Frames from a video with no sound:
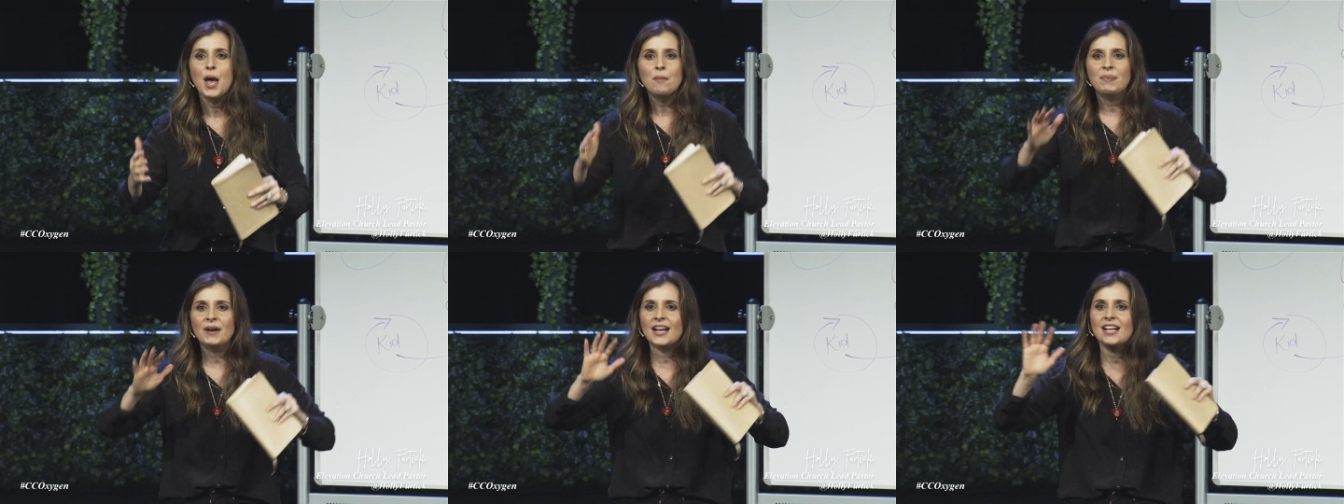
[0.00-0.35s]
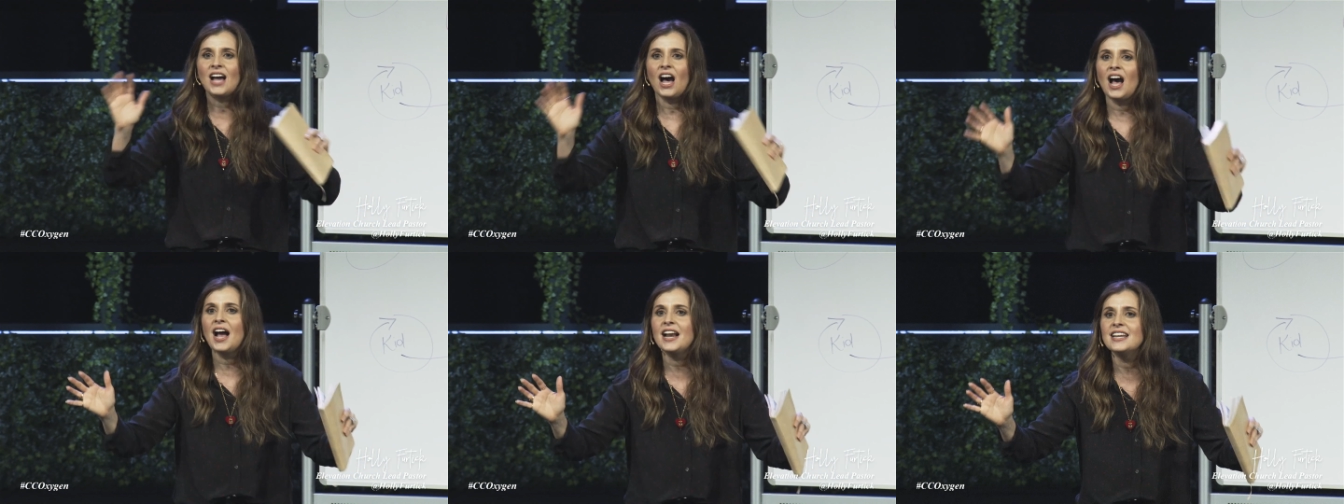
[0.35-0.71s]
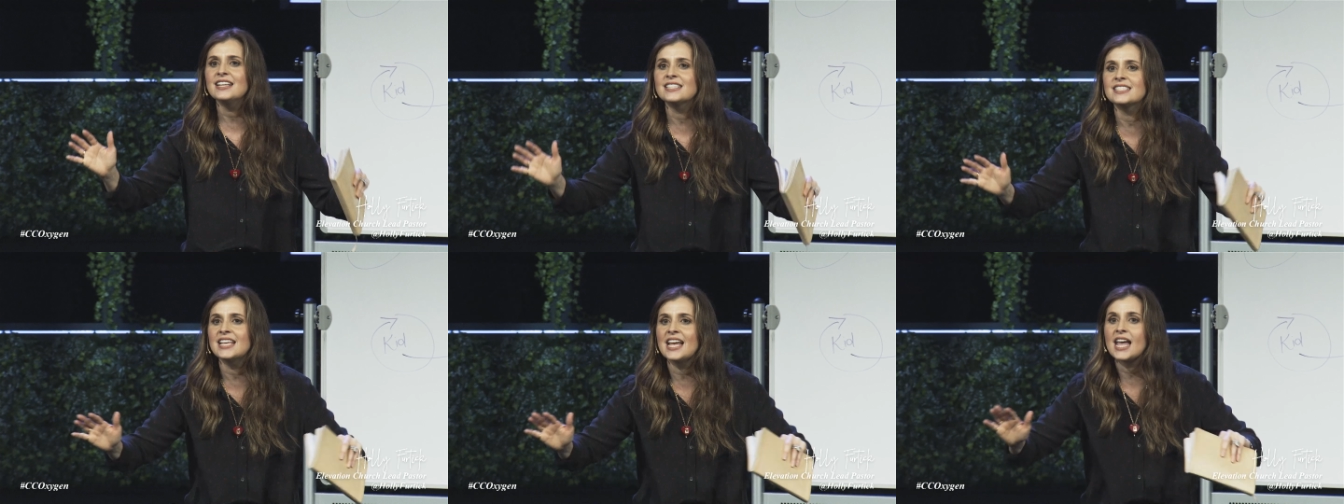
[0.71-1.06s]
But God
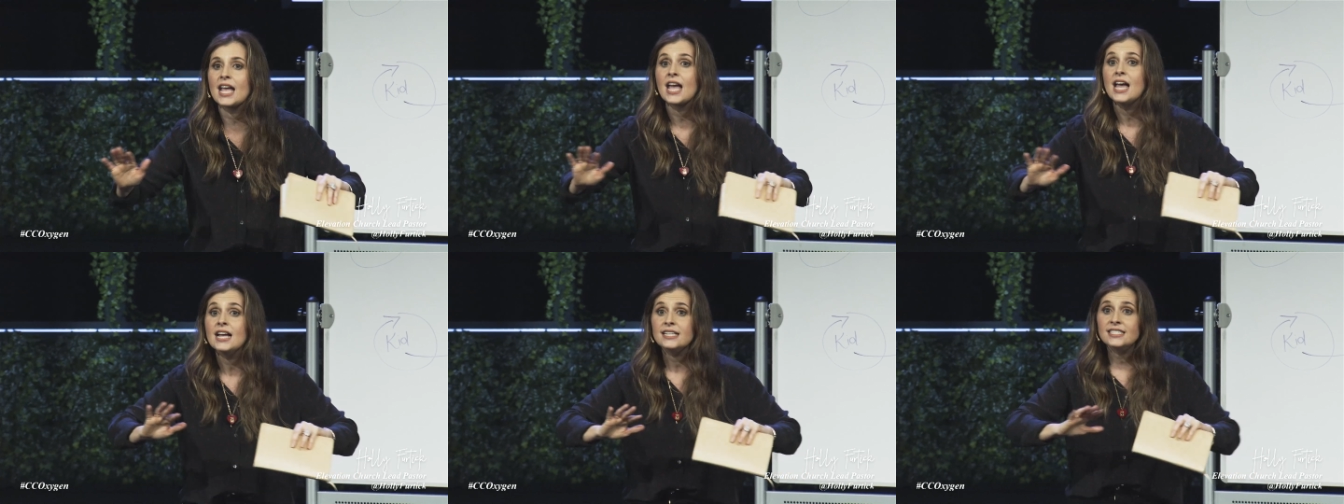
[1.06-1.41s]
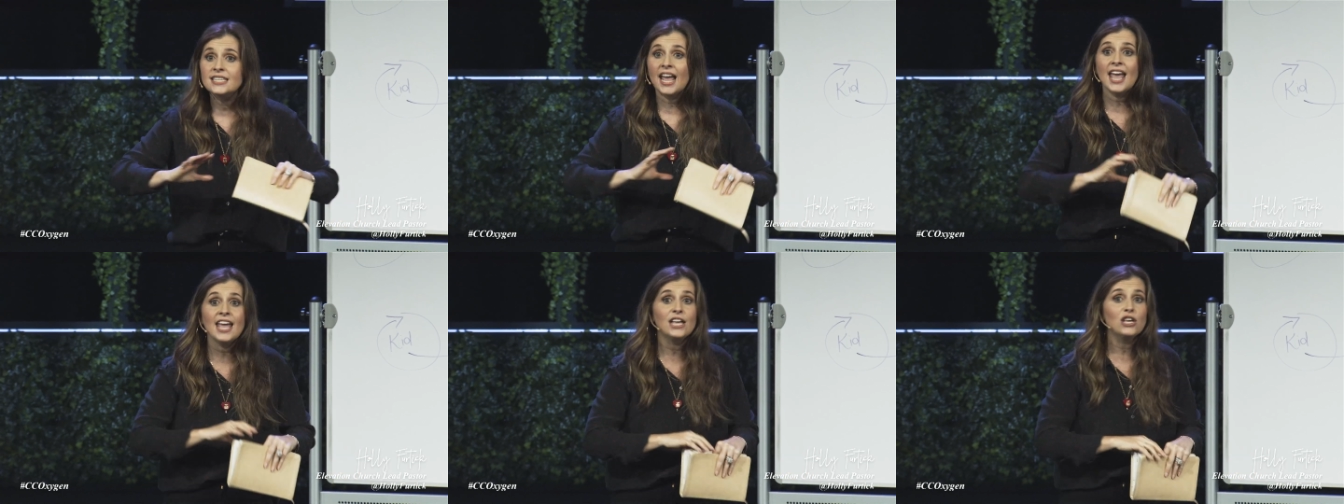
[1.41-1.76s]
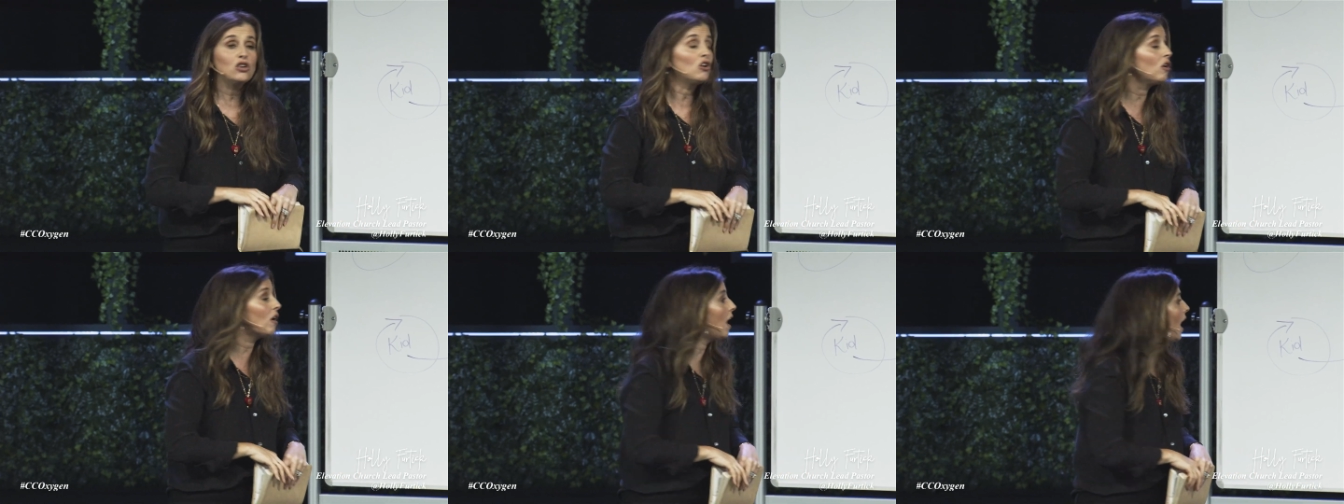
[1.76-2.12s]
is saying, take your